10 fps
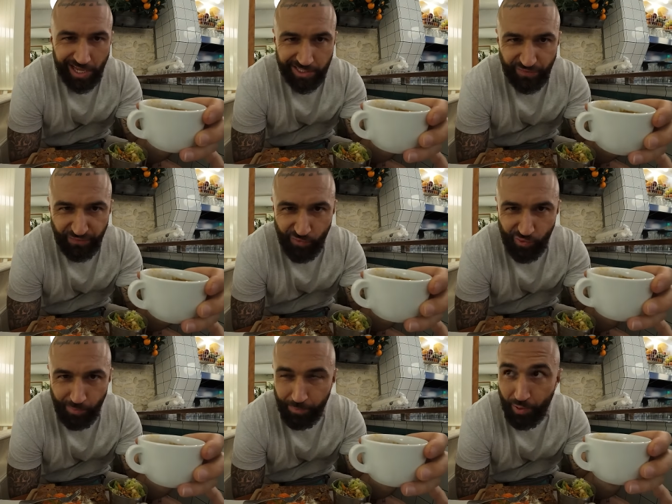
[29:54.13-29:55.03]
That's
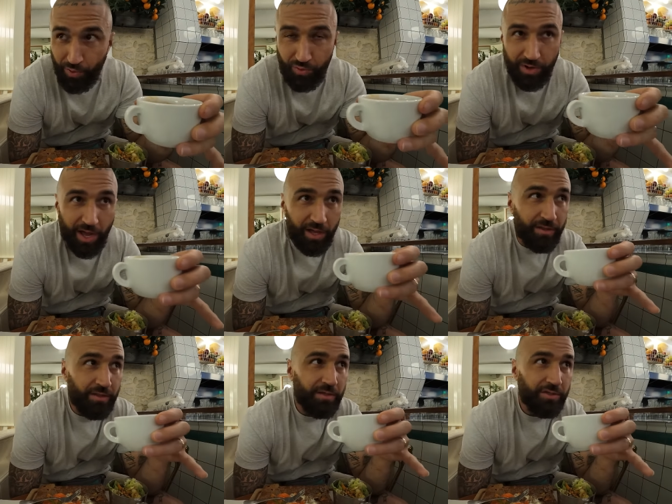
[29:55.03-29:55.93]
full poo,
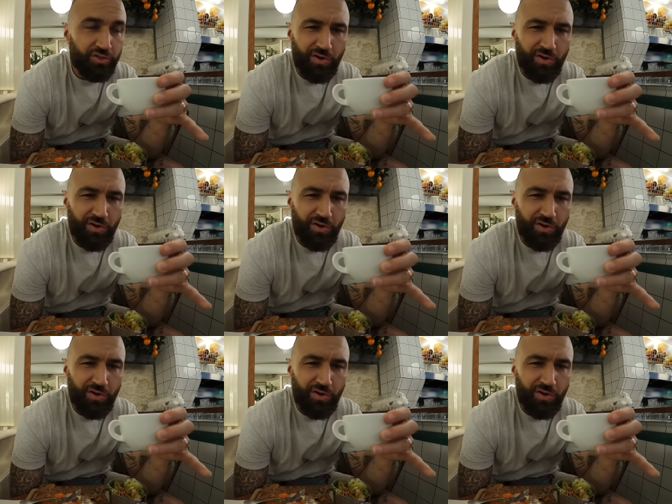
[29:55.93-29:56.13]
lad.